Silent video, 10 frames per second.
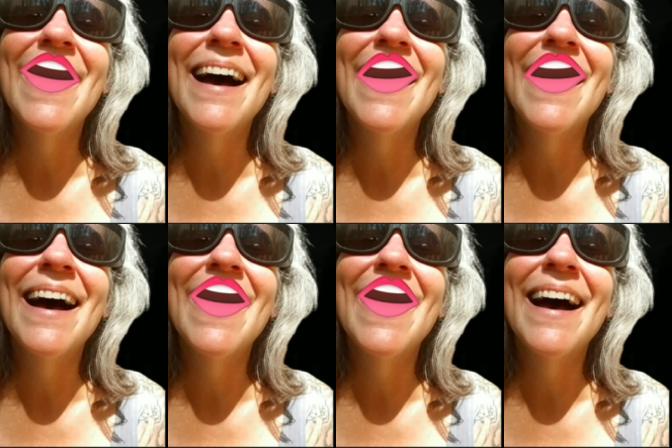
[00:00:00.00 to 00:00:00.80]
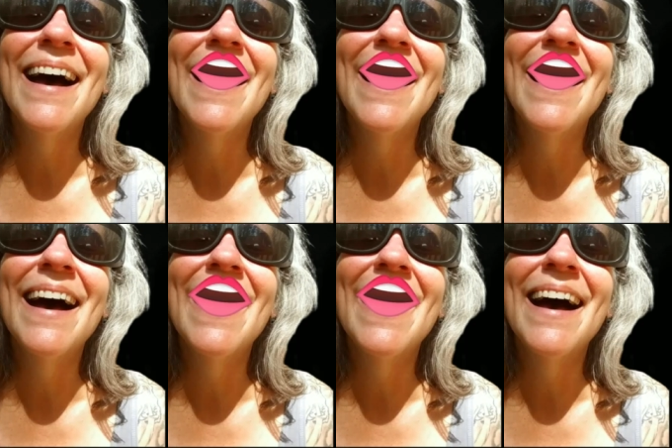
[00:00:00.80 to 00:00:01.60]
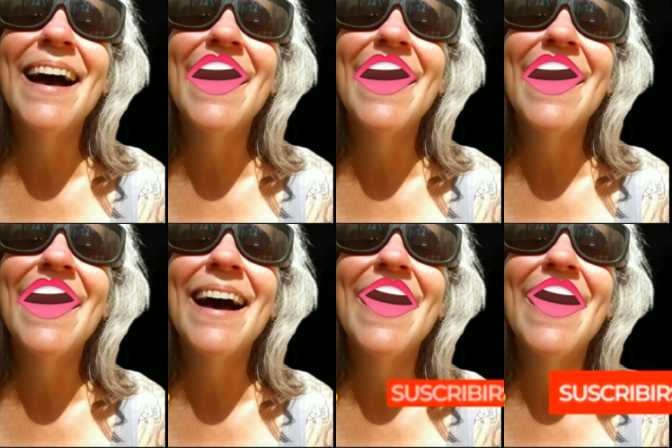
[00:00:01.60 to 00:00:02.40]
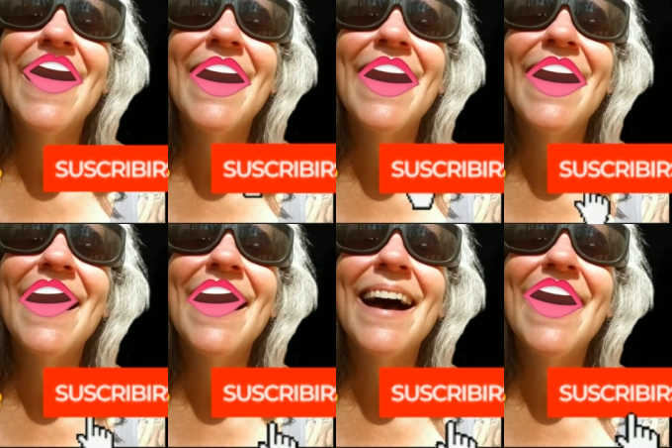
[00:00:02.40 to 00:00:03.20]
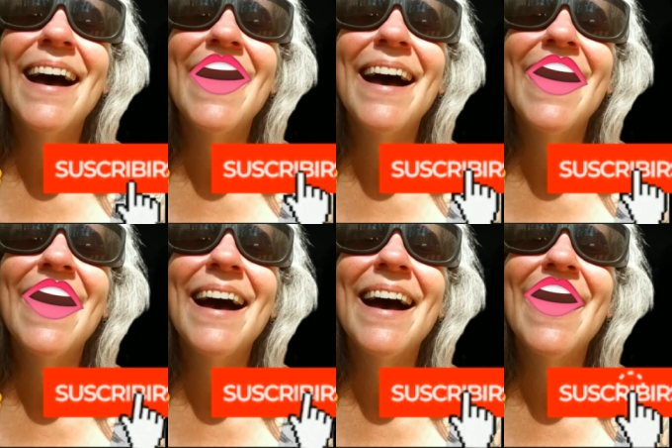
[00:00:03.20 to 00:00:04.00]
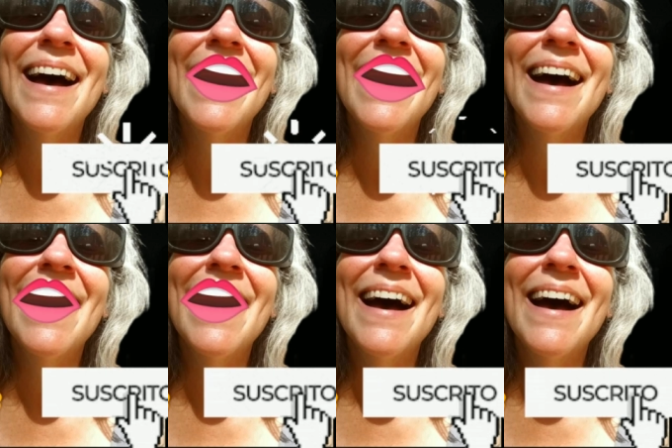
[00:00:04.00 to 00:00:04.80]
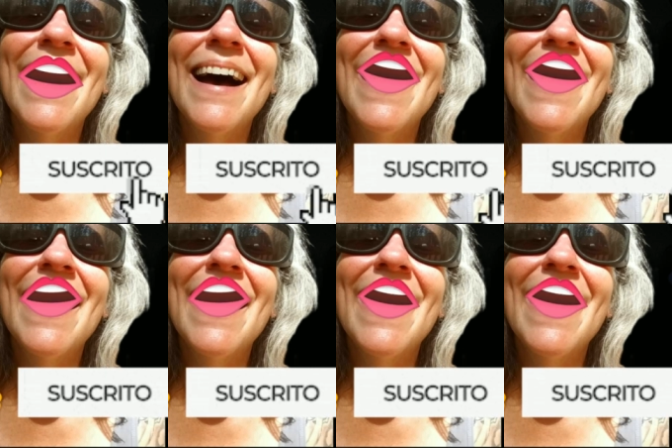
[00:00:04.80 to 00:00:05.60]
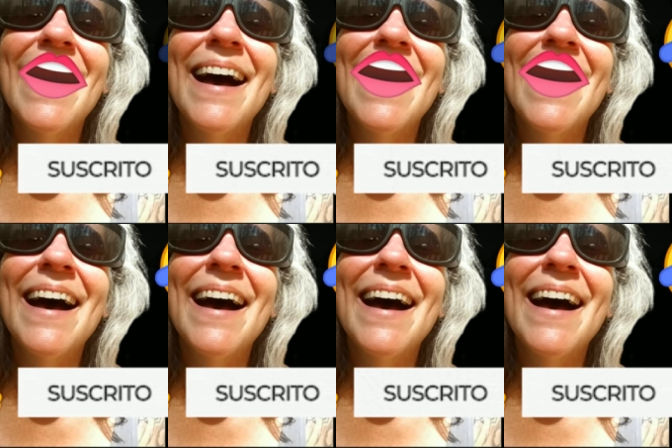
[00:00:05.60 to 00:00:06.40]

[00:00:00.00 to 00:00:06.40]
Thanks for watching, everybody. I hope you enjoyed the video. Make sure you like, subscribe, hit the bell, and y'all have a good one.